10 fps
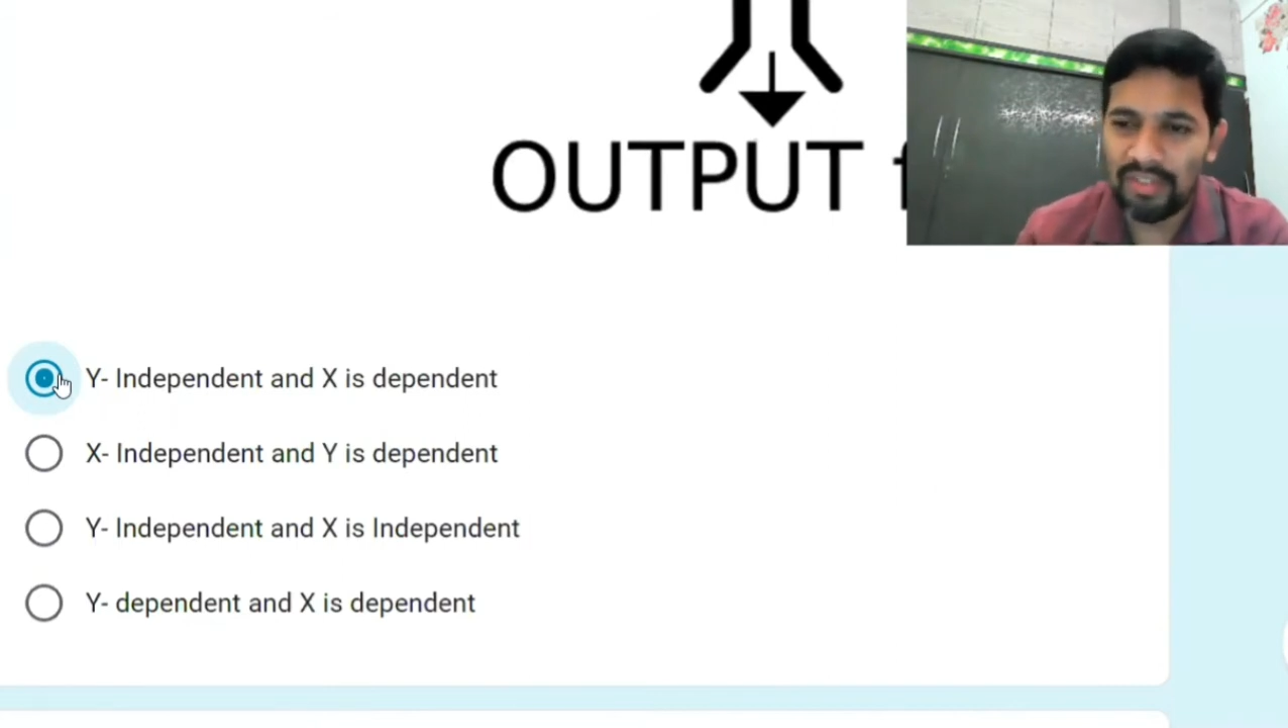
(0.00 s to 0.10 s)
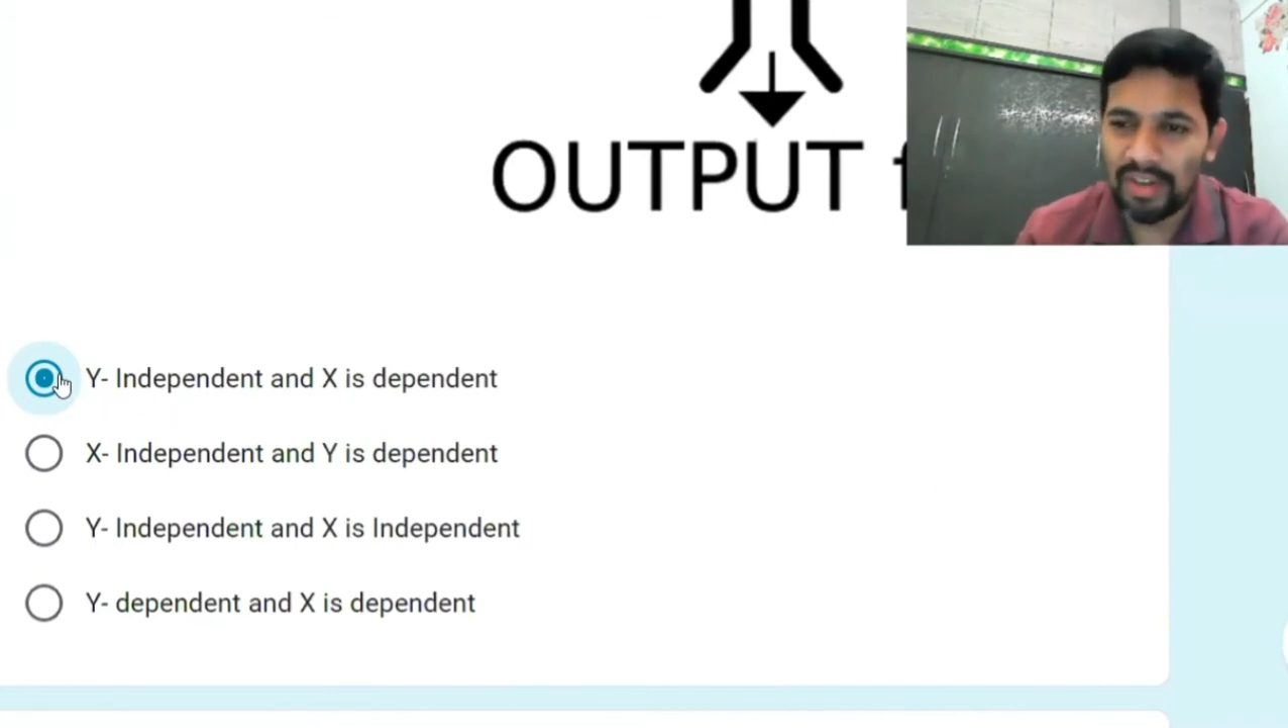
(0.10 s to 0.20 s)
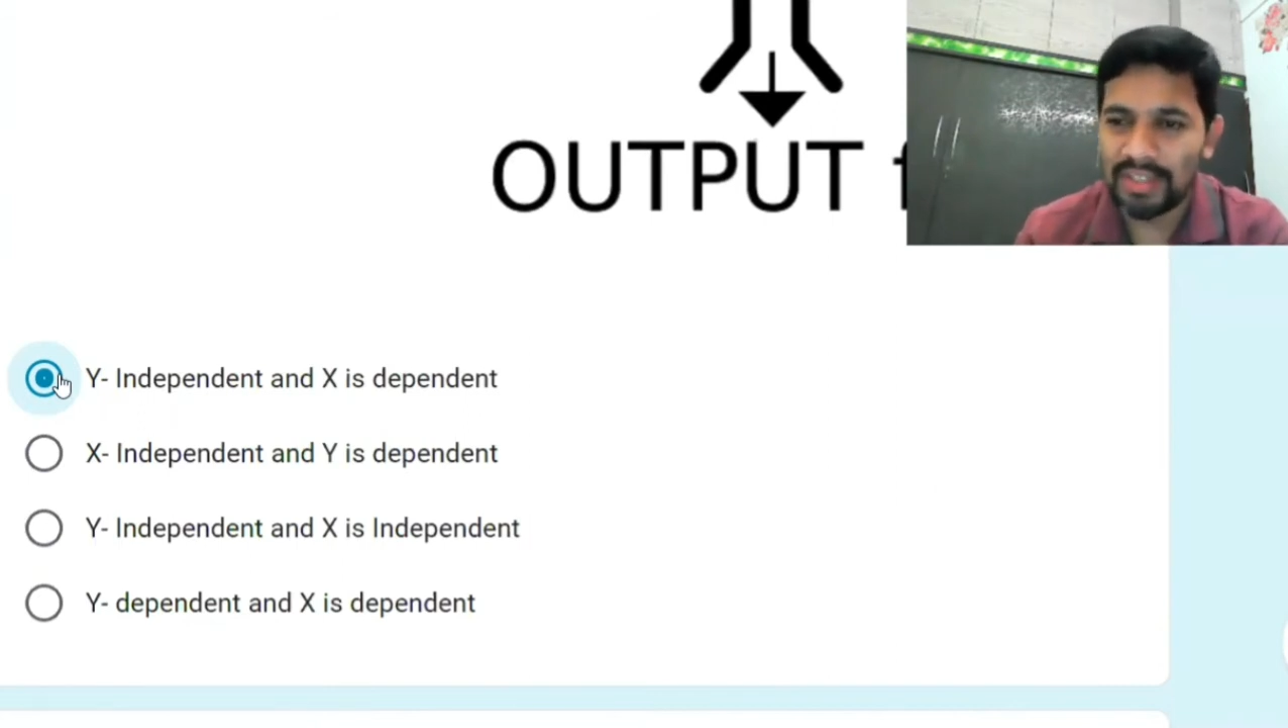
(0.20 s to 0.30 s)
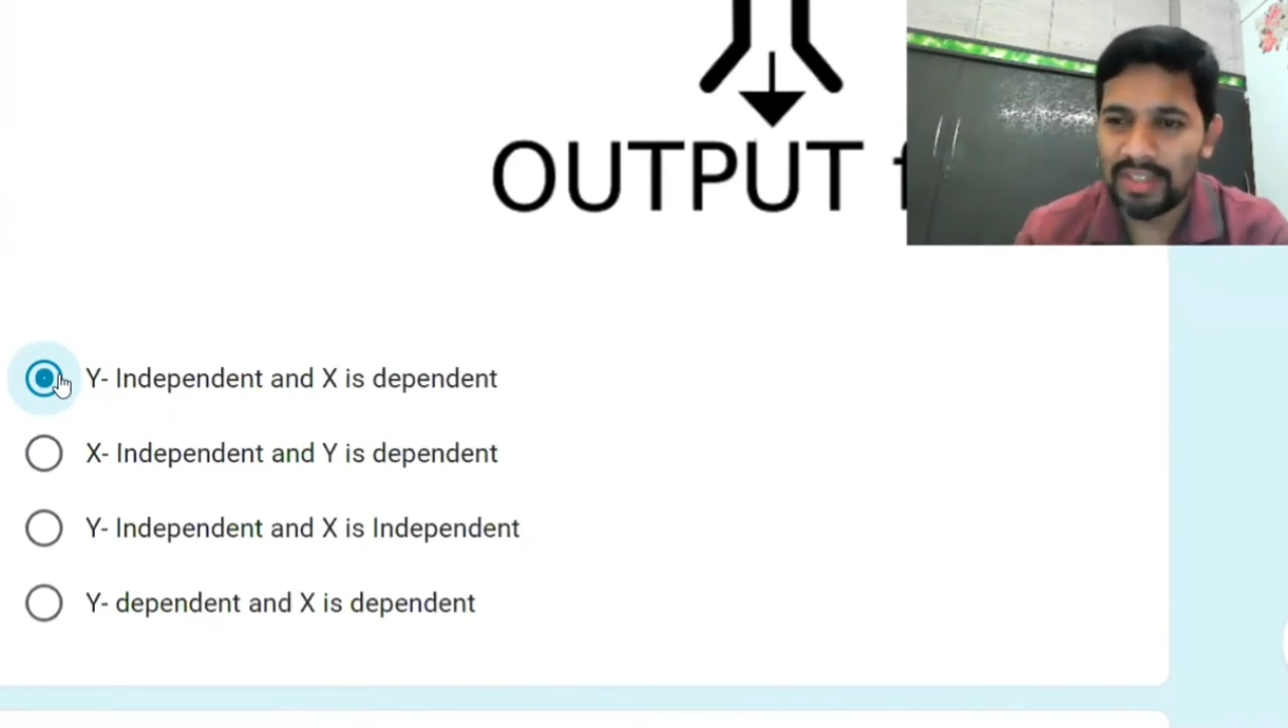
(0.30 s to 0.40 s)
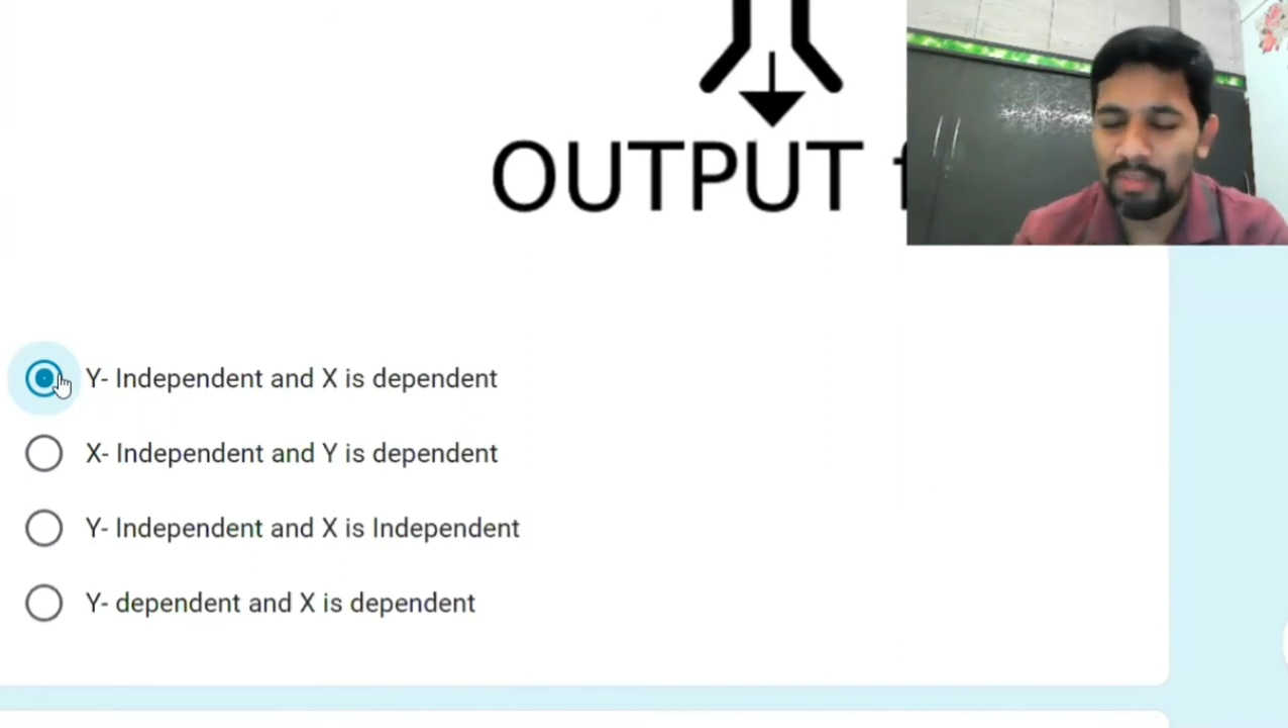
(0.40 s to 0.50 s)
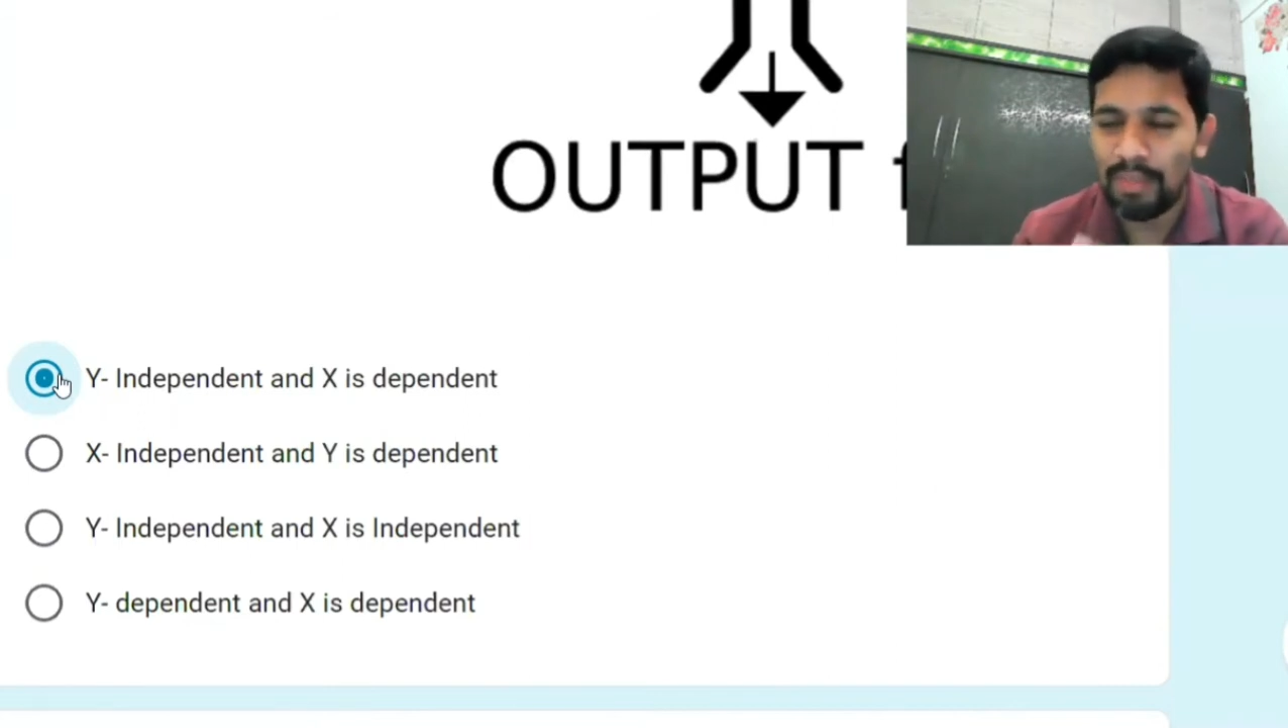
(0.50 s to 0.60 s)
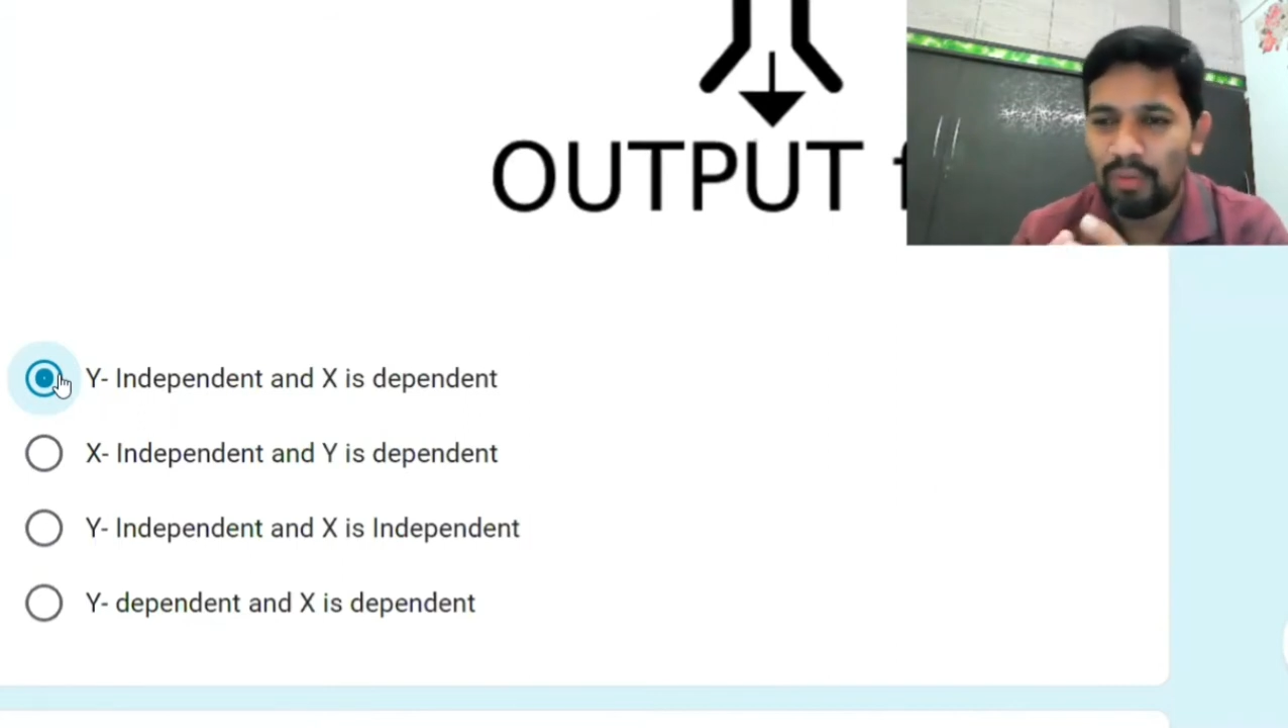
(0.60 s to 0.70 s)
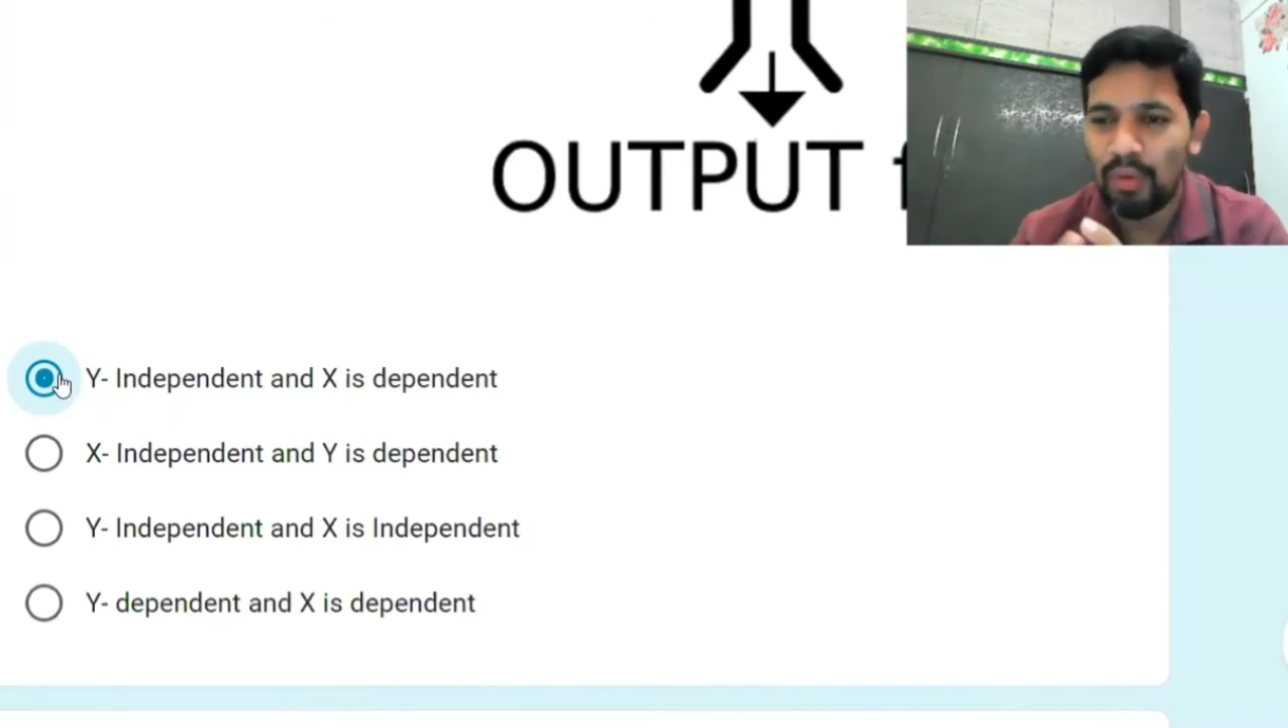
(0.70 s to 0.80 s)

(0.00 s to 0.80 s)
For example,